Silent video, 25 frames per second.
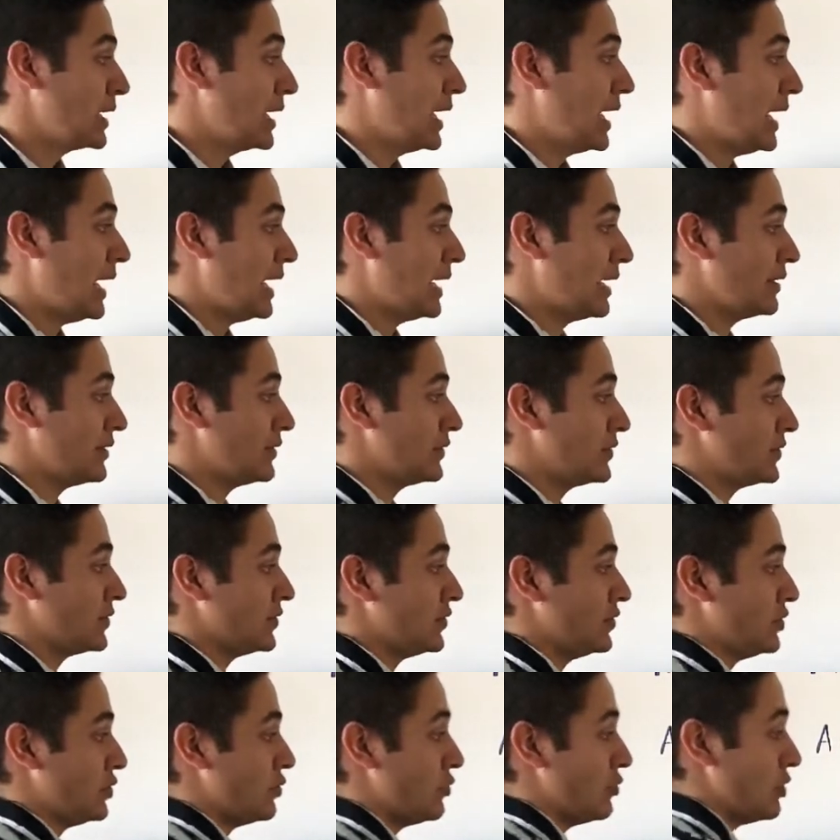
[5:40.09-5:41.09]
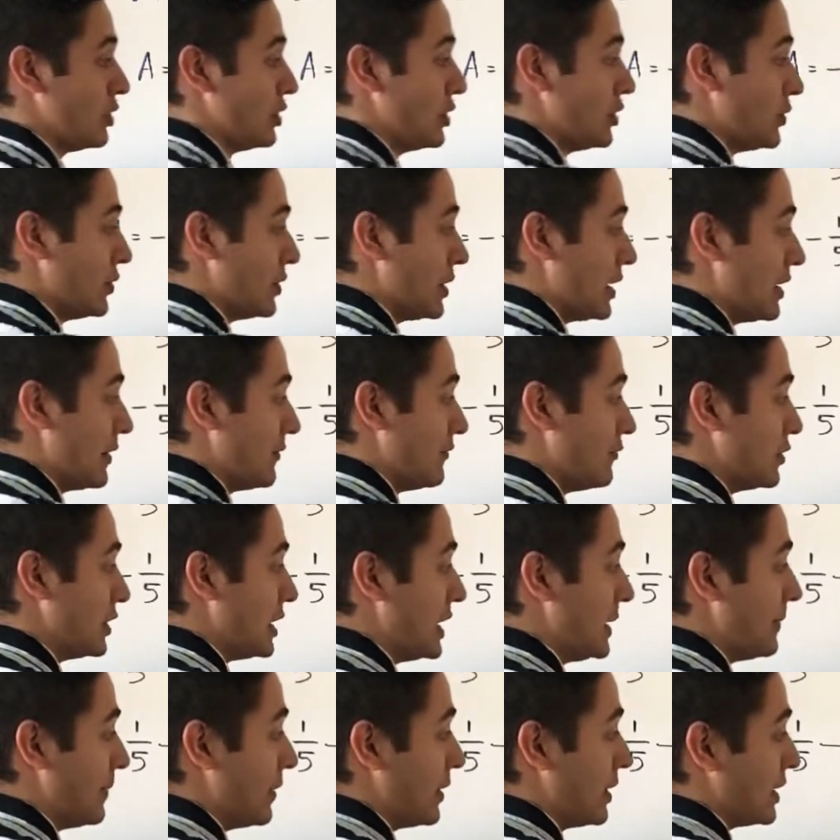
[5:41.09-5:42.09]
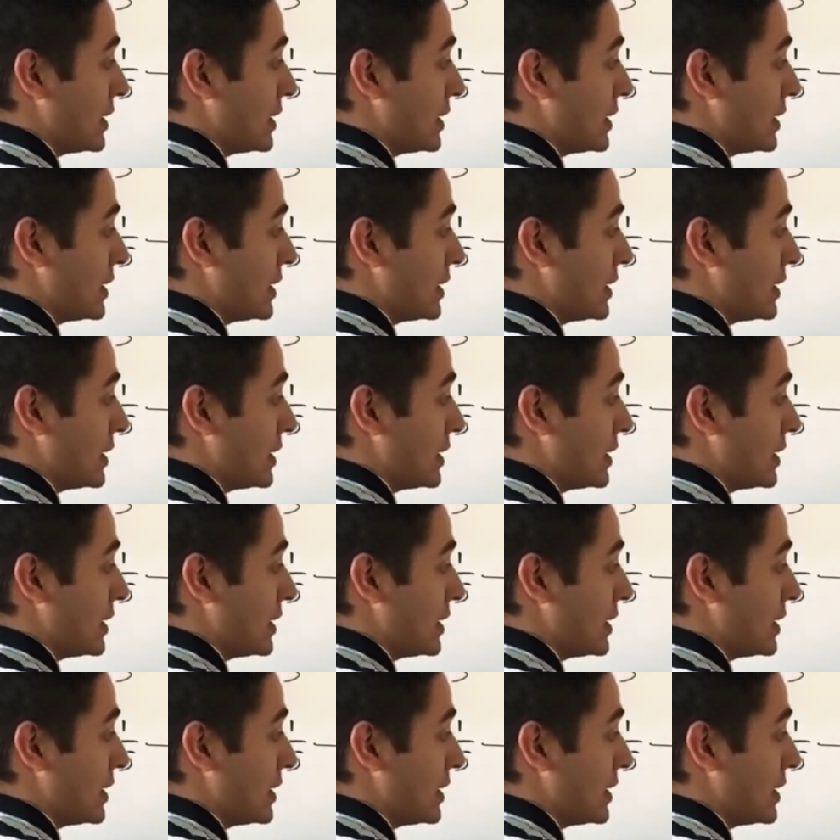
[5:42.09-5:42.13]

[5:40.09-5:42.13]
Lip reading: And you know that if you keep on